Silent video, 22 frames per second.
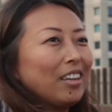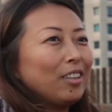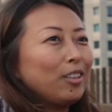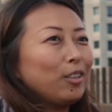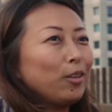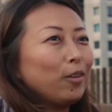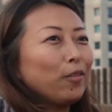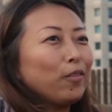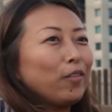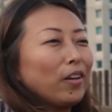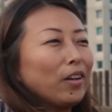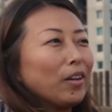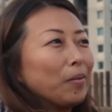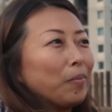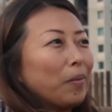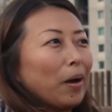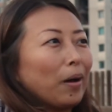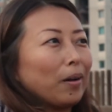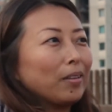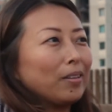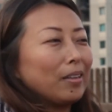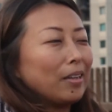don't think
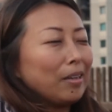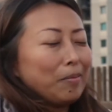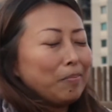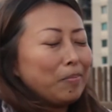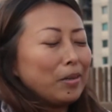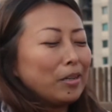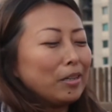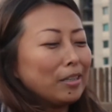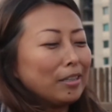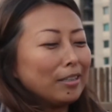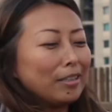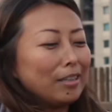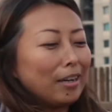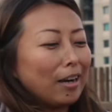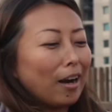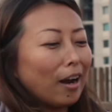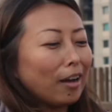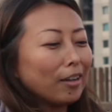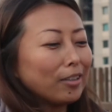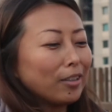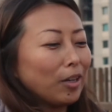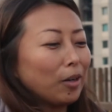about it, because
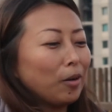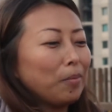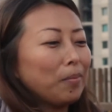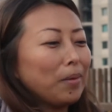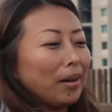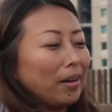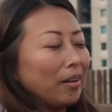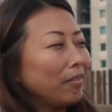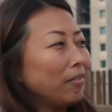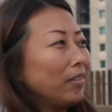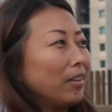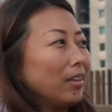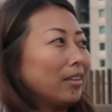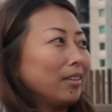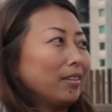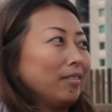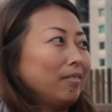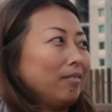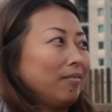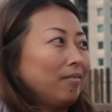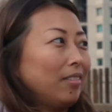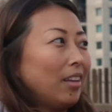there are so many
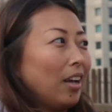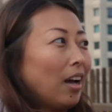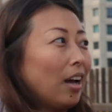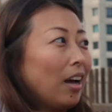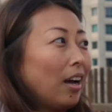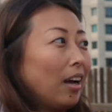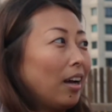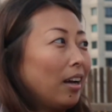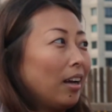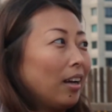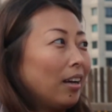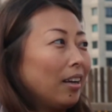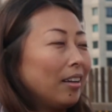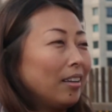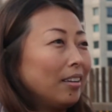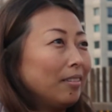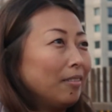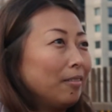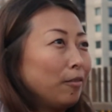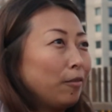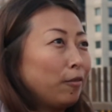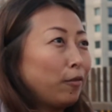vegan
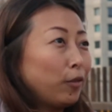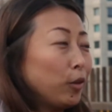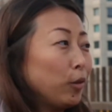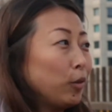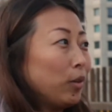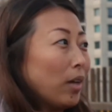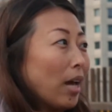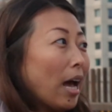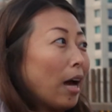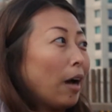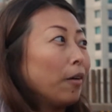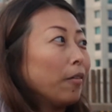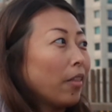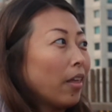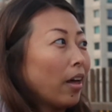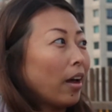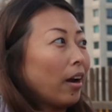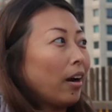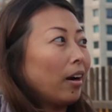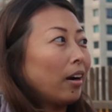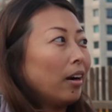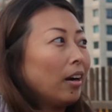food out
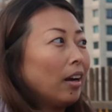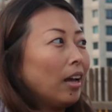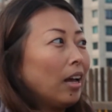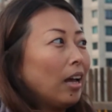there.